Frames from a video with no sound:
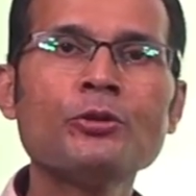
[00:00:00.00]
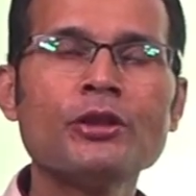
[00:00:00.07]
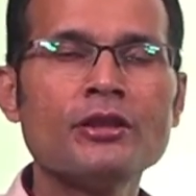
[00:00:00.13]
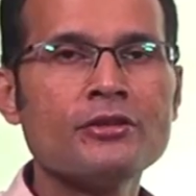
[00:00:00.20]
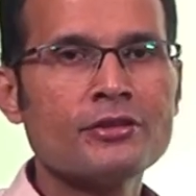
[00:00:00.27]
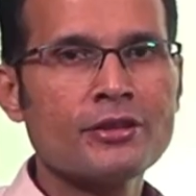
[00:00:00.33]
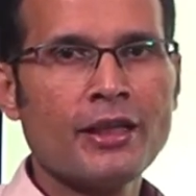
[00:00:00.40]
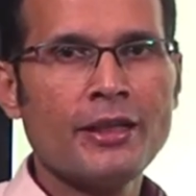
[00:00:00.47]
to
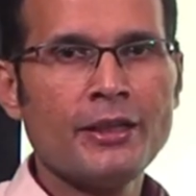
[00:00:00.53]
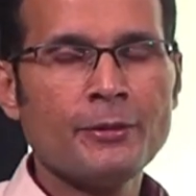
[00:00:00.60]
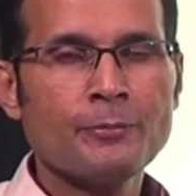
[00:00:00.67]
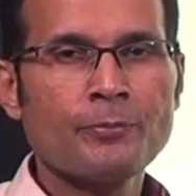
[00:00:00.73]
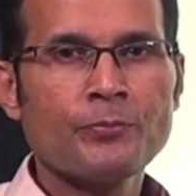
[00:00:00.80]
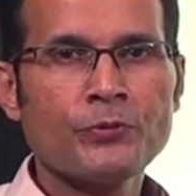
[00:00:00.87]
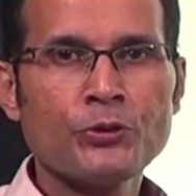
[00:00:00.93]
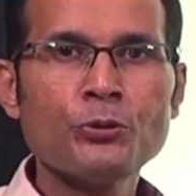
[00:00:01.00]
inside
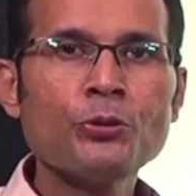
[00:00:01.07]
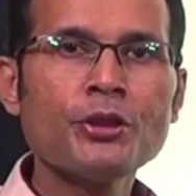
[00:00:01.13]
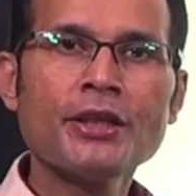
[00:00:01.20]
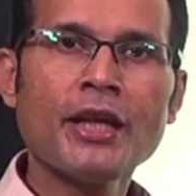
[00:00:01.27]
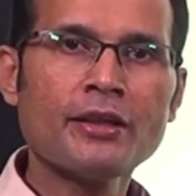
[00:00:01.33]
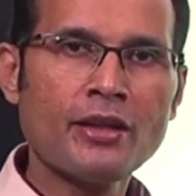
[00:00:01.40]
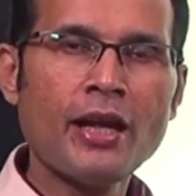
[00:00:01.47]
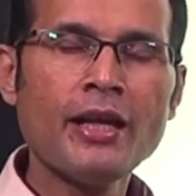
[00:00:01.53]
you know
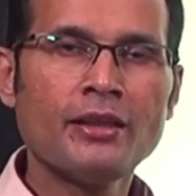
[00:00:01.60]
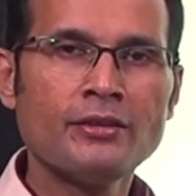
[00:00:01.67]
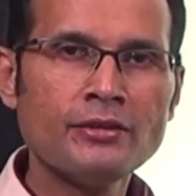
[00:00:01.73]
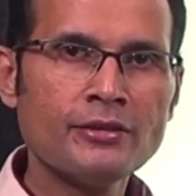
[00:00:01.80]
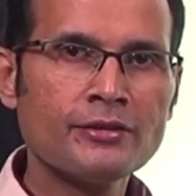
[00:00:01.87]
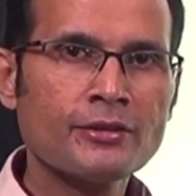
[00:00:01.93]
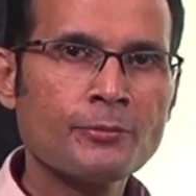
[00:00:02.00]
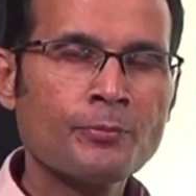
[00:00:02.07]

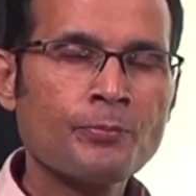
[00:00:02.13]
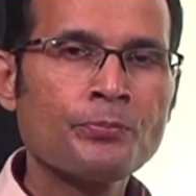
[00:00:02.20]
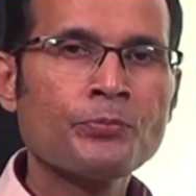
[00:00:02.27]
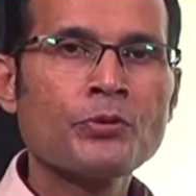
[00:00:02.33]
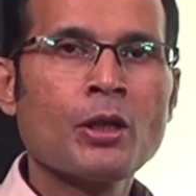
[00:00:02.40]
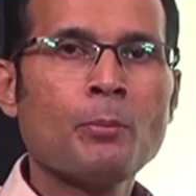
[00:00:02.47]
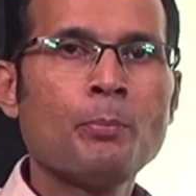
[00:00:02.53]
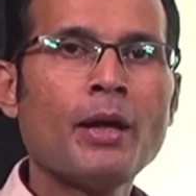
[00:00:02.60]
cations
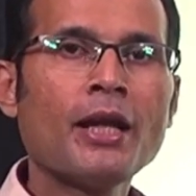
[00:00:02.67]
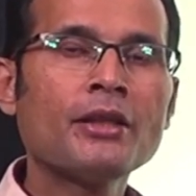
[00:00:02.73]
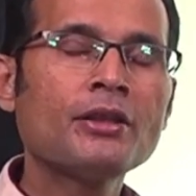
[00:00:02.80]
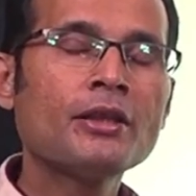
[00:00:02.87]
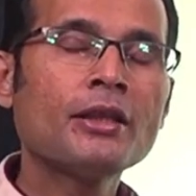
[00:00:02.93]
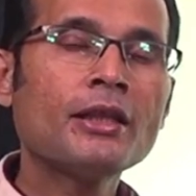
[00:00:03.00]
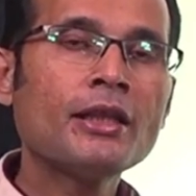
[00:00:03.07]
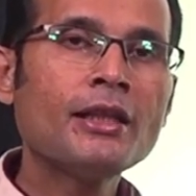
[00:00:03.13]
by
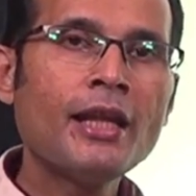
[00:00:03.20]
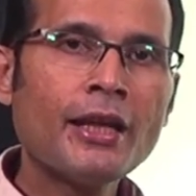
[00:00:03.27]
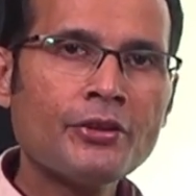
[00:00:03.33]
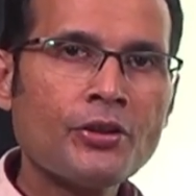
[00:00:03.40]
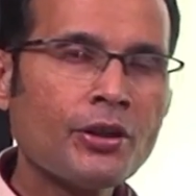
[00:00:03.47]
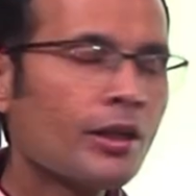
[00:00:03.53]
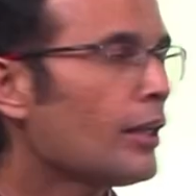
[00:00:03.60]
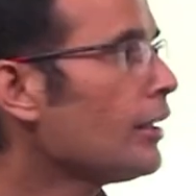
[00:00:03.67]
the
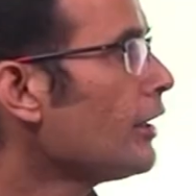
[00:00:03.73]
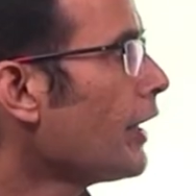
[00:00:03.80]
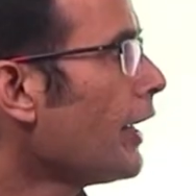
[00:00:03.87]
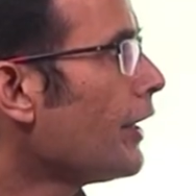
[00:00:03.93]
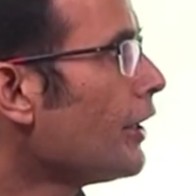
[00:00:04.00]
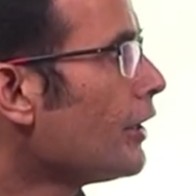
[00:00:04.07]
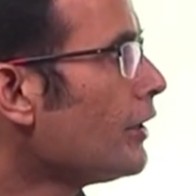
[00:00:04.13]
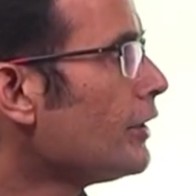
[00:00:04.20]
electrical
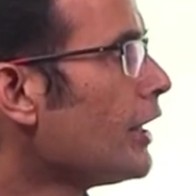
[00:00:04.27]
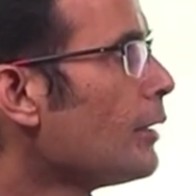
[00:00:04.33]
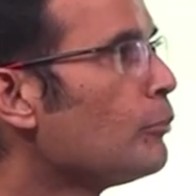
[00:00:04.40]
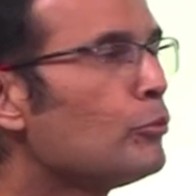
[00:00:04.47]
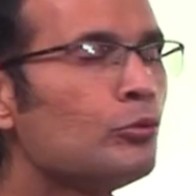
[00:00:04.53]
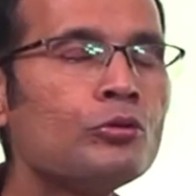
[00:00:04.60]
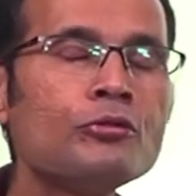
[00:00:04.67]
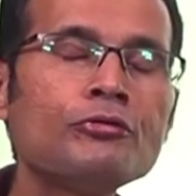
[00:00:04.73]
gradient they
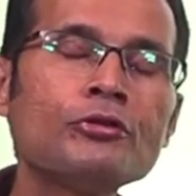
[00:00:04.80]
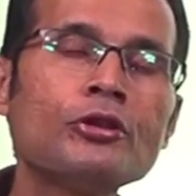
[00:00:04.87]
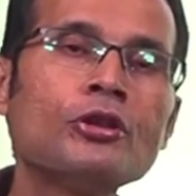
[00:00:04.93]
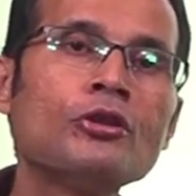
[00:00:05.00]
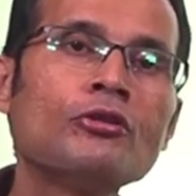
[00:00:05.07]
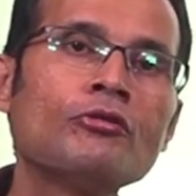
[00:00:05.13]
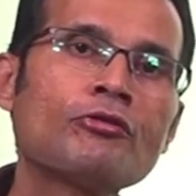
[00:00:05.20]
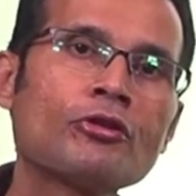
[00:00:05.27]
move
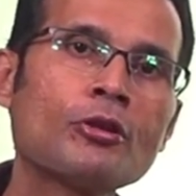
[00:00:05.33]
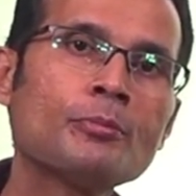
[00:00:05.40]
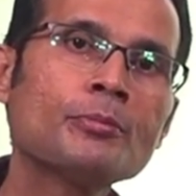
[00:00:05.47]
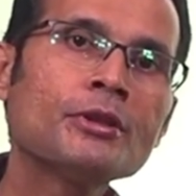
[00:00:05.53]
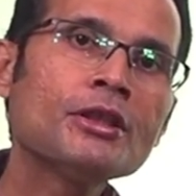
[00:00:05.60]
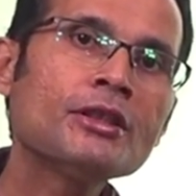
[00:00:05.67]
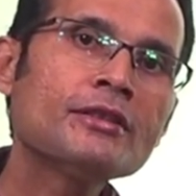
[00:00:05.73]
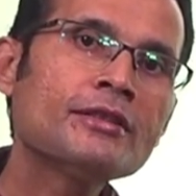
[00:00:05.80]

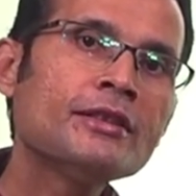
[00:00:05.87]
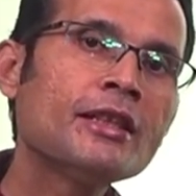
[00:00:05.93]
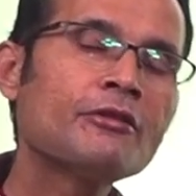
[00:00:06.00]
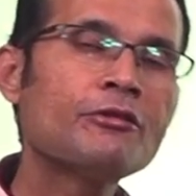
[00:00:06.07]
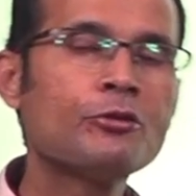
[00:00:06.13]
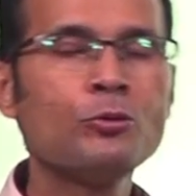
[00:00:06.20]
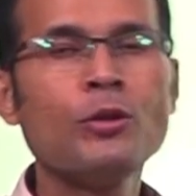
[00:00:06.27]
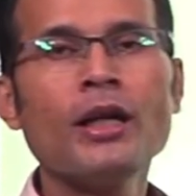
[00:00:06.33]
from
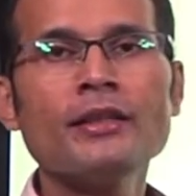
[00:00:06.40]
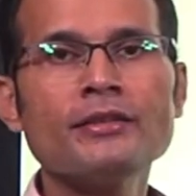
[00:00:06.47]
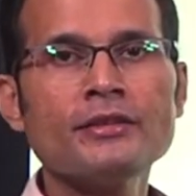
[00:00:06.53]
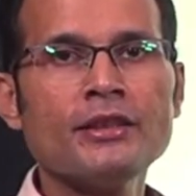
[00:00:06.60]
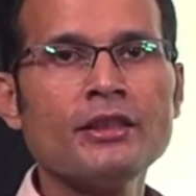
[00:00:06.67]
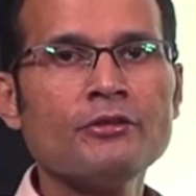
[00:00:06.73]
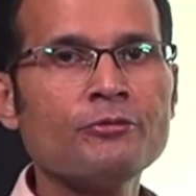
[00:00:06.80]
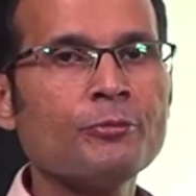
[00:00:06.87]
ECF to
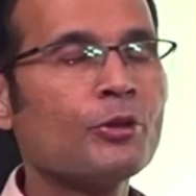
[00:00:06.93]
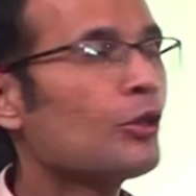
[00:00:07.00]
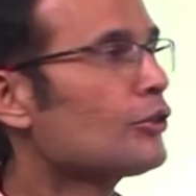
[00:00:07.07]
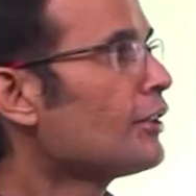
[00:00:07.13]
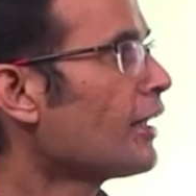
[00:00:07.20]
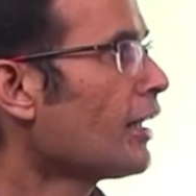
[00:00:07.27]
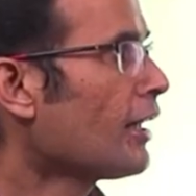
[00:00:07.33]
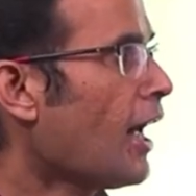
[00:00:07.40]
ICF
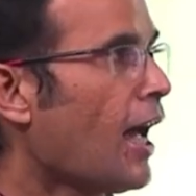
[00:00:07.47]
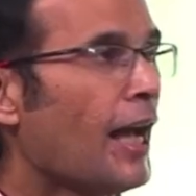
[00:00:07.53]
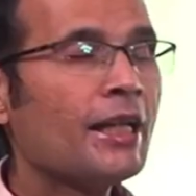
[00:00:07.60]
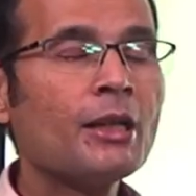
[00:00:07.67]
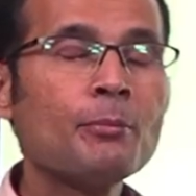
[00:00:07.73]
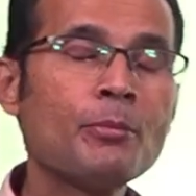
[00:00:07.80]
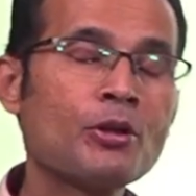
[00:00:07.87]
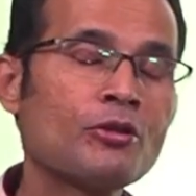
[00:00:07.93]
because there are high
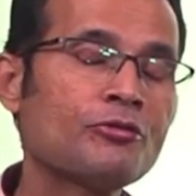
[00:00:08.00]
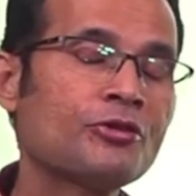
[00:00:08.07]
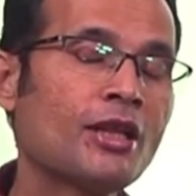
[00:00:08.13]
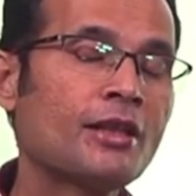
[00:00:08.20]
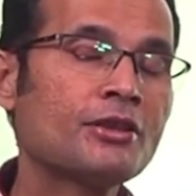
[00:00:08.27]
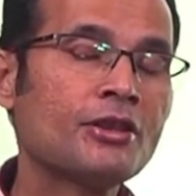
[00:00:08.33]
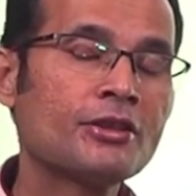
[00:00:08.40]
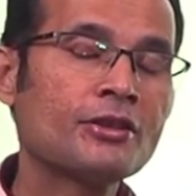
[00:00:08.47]
number of
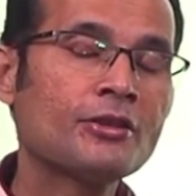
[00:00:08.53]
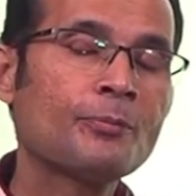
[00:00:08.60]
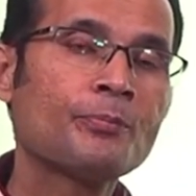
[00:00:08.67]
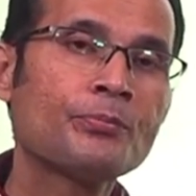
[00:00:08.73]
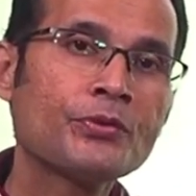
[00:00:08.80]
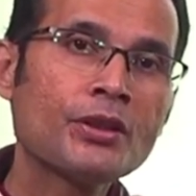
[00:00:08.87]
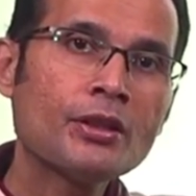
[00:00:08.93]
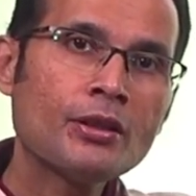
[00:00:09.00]
charges
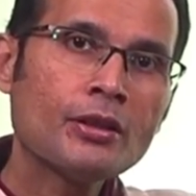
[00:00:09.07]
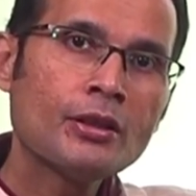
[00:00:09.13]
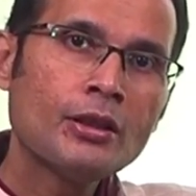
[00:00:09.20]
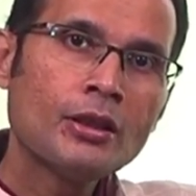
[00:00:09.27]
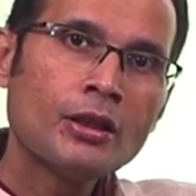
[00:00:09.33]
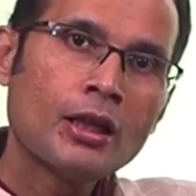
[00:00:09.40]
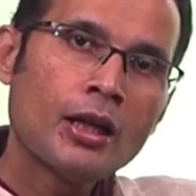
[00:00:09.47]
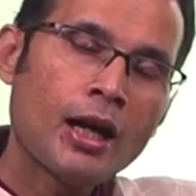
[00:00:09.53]

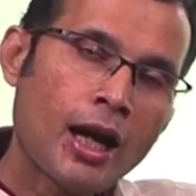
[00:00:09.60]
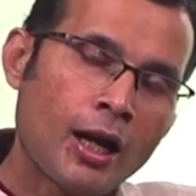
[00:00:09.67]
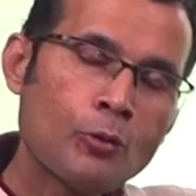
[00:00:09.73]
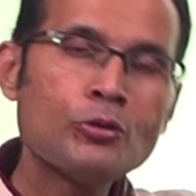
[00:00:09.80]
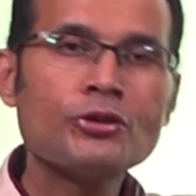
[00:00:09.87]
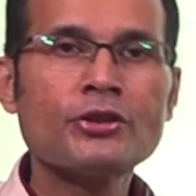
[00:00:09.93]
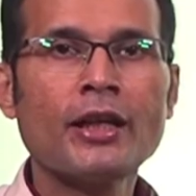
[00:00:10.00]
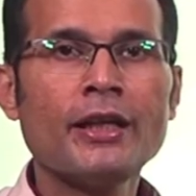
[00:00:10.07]

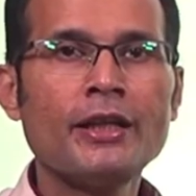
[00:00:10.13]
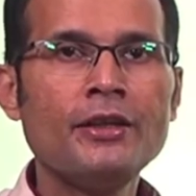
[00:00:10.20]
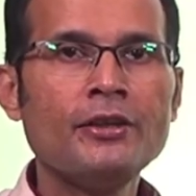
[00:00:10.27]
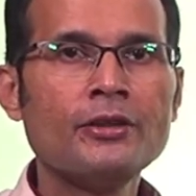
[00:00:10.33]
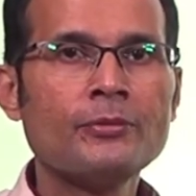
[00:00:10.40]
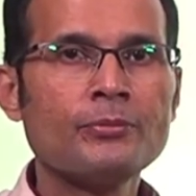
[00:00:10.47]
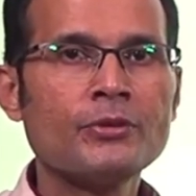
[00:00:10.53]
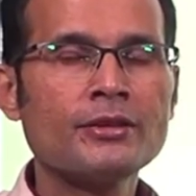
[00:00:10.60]

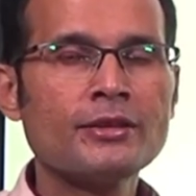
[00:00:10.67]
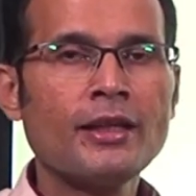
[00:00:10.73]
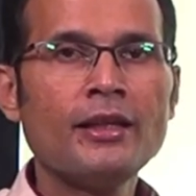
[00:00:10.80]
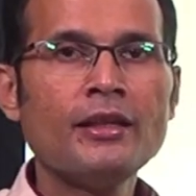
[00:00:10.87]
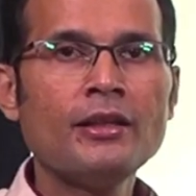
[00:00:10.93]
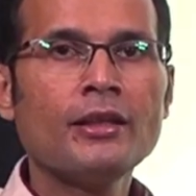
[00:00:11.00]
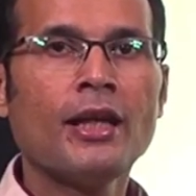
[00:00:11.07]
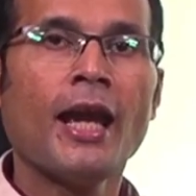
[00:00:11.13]
outside the
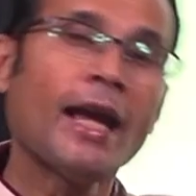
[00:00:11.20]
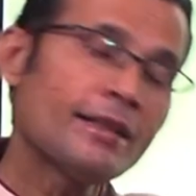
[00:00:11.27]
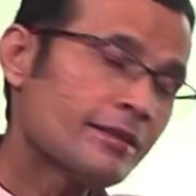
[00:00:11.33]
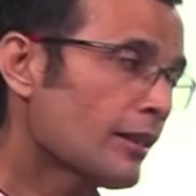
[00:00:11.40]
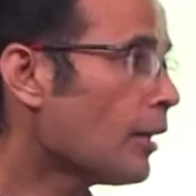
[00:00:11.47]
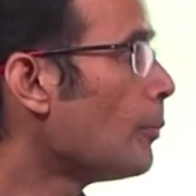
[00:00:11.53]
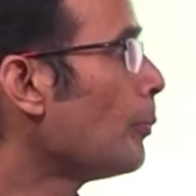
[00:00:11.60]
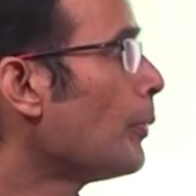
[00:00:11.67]
cell
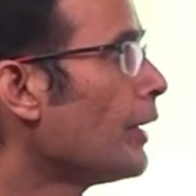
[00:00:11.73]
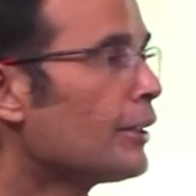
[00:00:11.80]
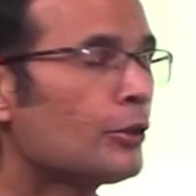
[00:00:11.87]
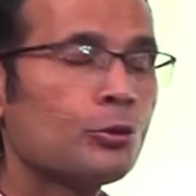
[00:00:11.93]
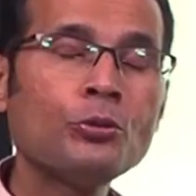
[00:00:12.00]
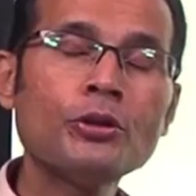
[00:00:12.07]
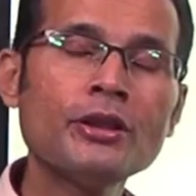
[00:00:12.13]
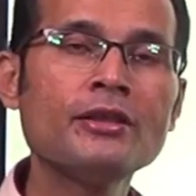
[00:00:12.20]
as
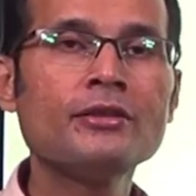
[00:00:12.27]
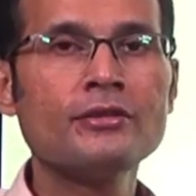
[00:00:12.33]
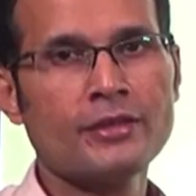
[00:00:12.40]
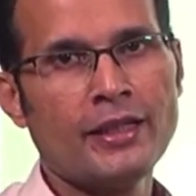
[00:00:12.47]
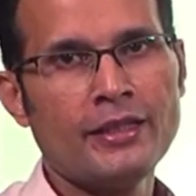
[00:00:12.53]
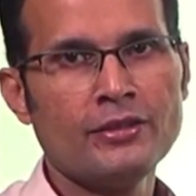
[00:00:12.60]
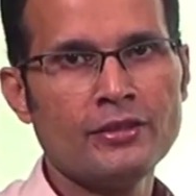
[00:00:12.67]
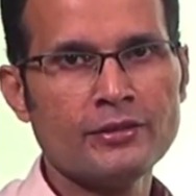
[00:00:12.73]
compared to
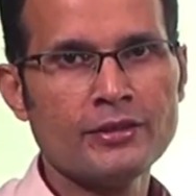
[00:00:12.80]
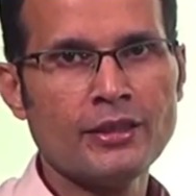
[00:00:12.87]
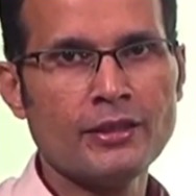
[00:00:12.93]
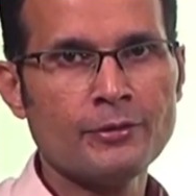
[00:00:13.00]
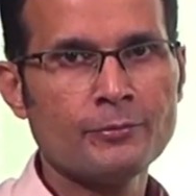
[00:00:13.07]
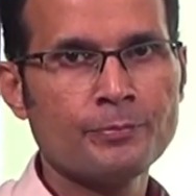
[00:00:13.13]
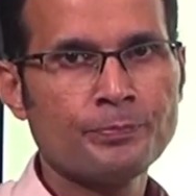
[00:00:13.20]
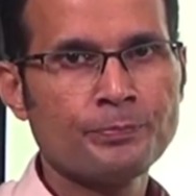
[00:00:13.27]
inside the cell.